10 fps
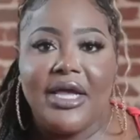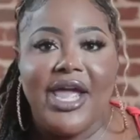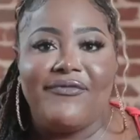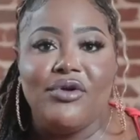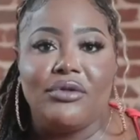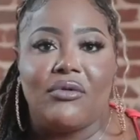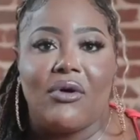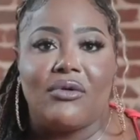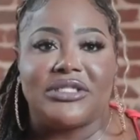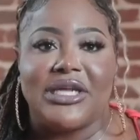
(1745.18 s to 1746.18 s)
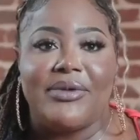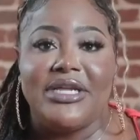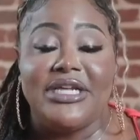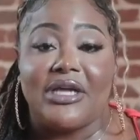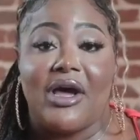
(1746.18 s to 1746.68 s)
if you throw some of
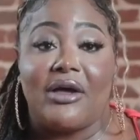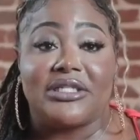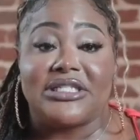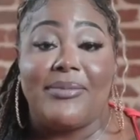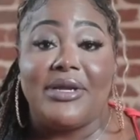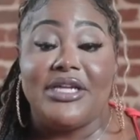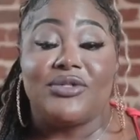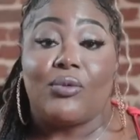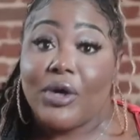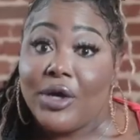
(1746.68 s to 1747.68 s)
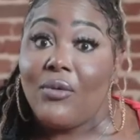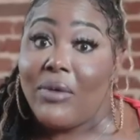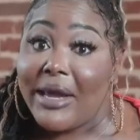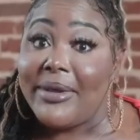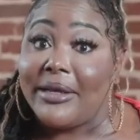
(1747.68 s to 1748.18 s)
these some of these real
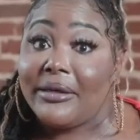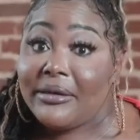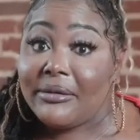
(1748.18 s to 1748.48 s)
women